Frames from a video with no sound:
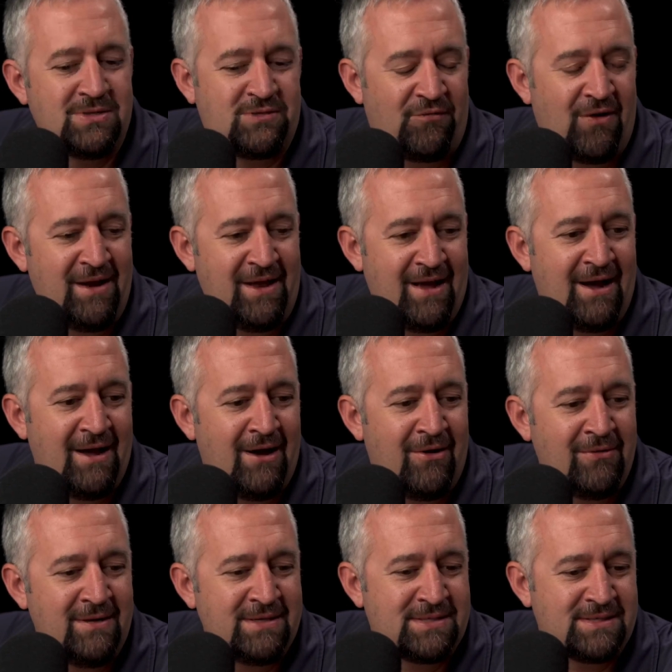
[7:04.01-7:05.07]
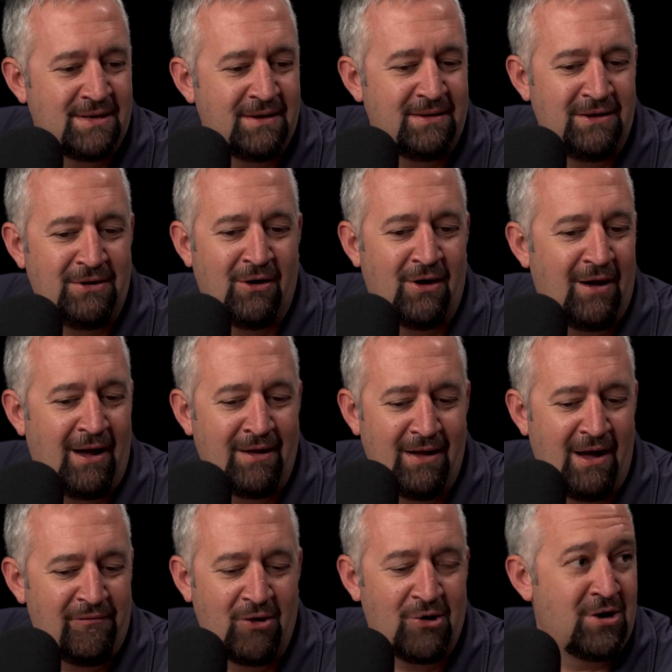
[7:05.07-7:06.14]
it's funny. I always,
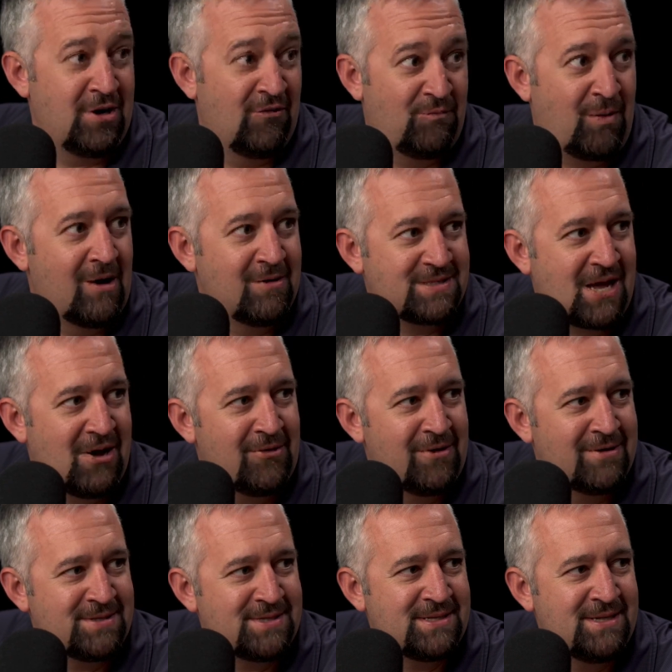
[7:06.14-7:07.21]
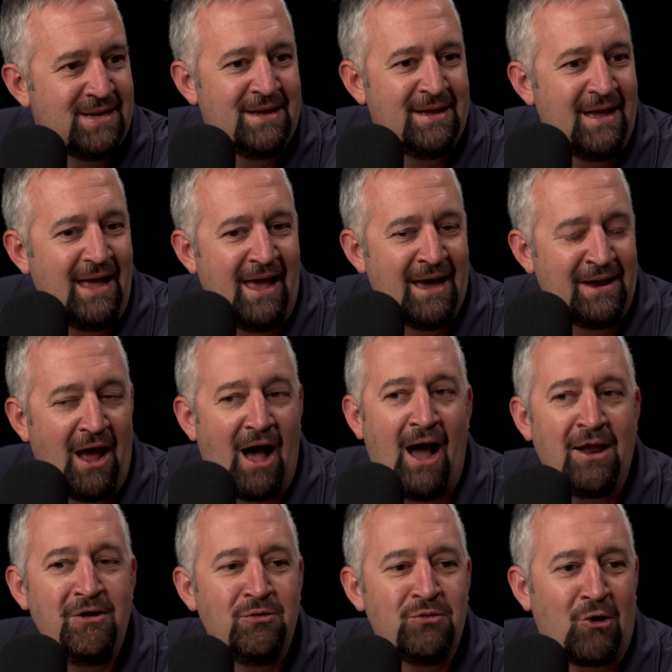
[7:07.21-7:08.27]
I've hung out enough parts counters and
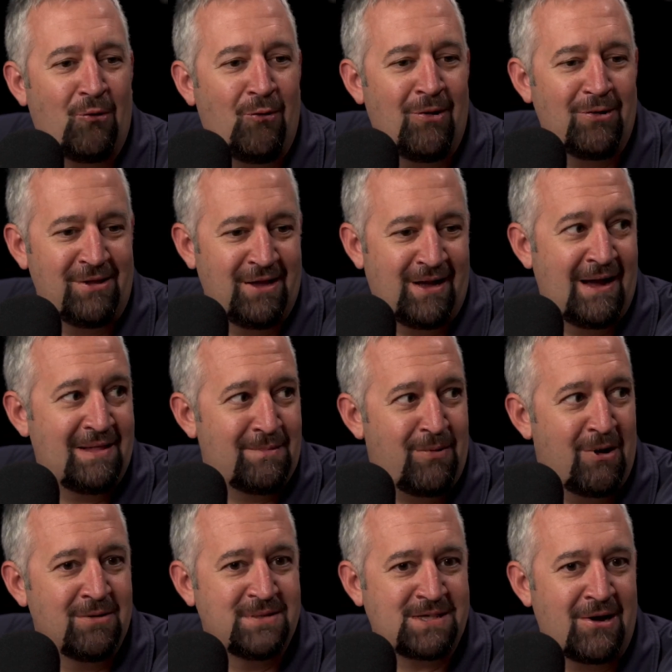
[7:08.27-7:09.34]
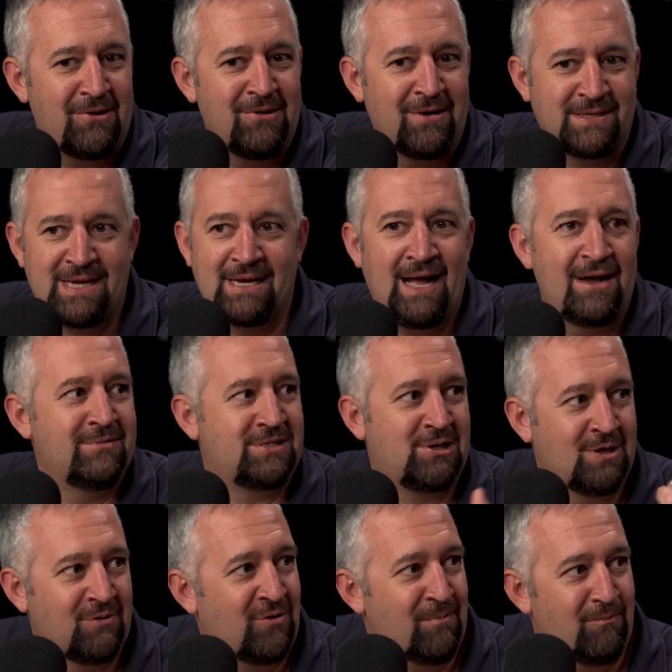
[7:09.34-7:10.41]
I knew the quality of the guy at the parts counter because that guy was
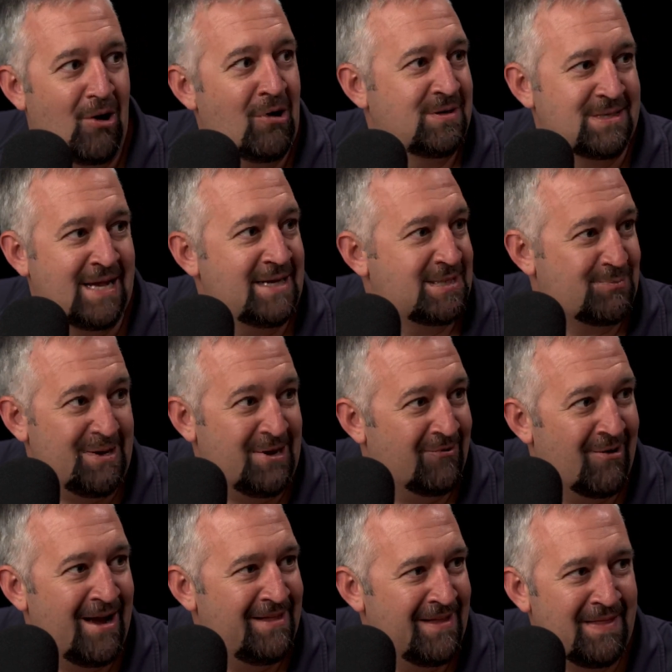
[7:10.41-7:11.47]
delivering parts last week, right?